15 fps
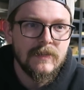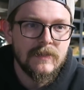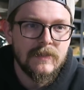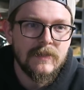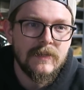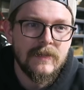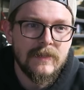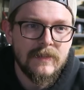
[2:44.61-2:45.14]

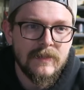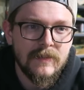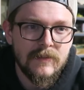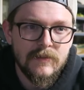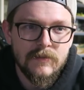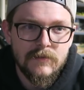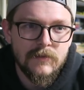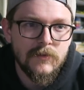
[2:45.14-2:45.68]
I
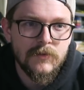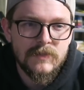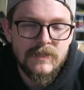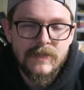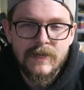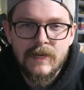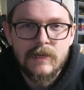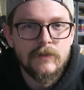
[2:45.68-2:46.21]
think the lowest
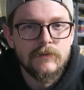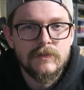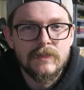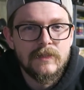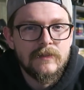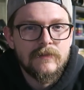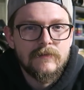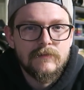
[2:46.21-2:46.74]
I got it was
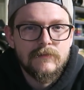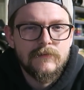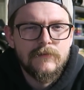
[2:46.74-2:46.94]
like